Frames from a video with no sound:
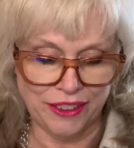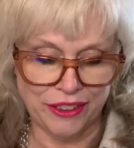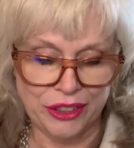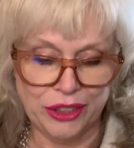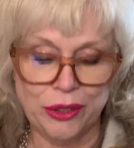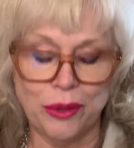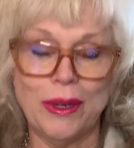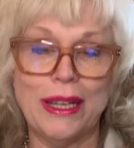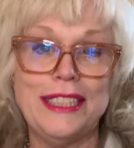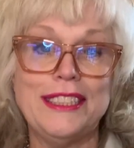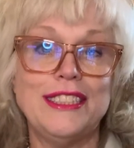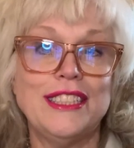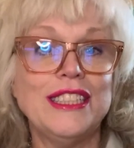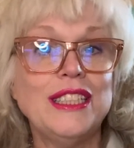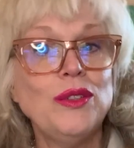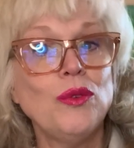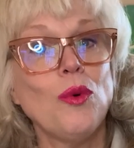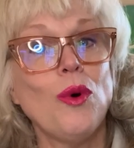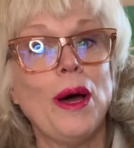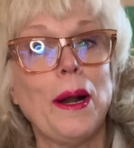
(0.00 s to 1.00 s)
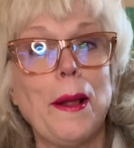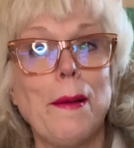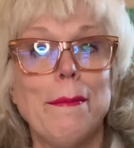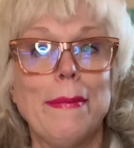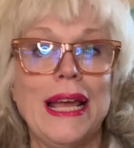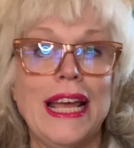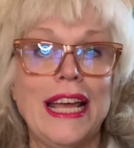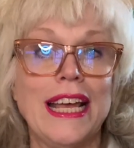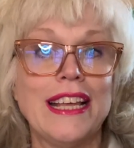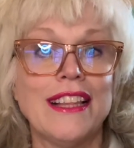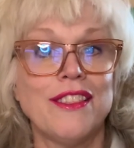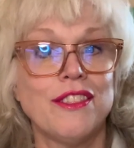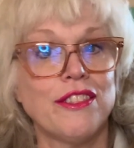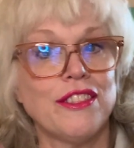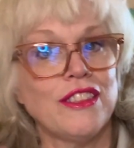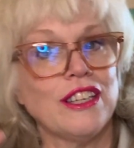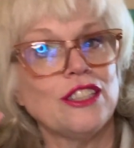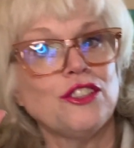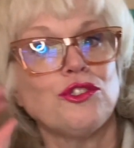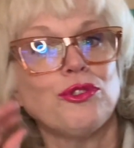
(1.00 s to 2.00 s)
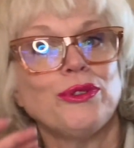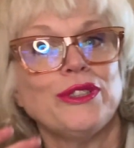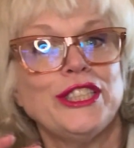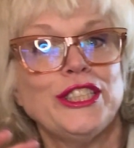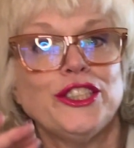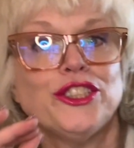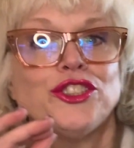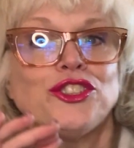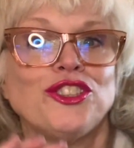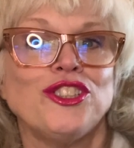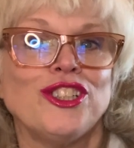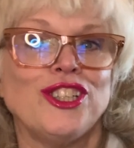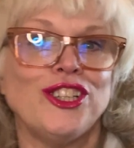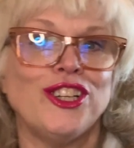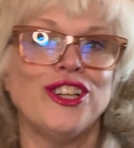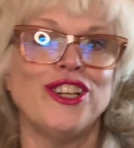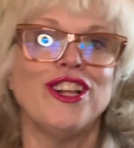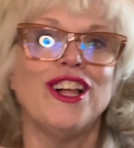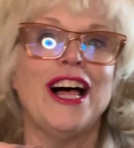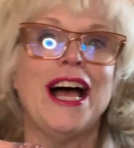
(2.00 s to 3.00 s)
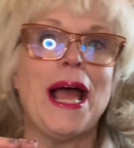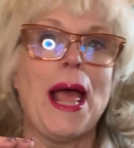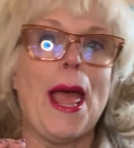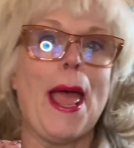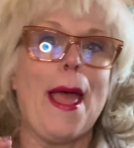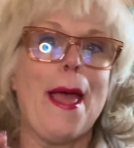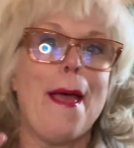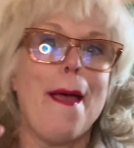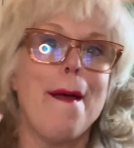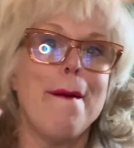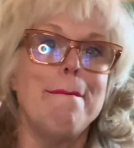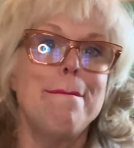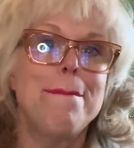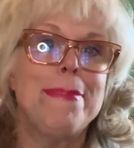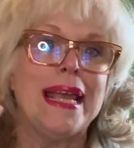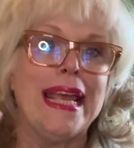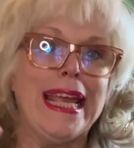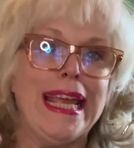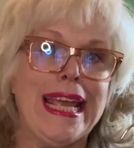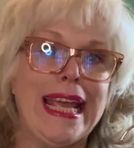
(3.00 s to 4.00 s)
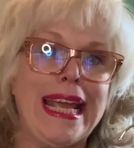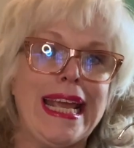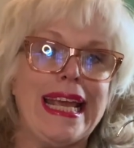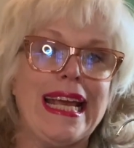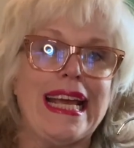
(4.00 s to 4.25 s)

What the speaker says: so I didn't want to make the traditional pink,